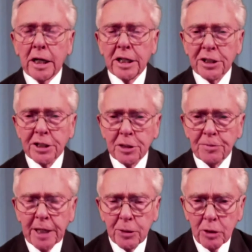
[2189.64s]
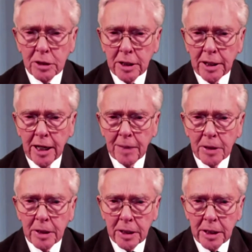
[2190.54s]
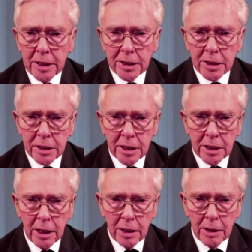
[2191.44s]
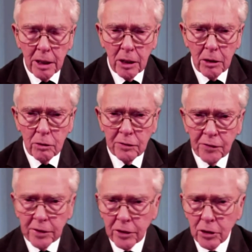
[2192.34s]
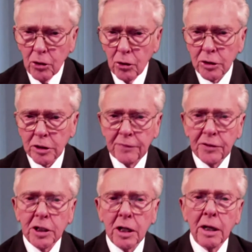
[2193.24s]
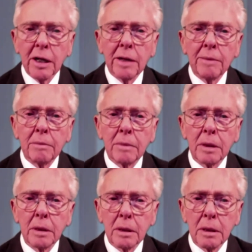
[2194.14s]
I suspect what had happened is that over the course of time,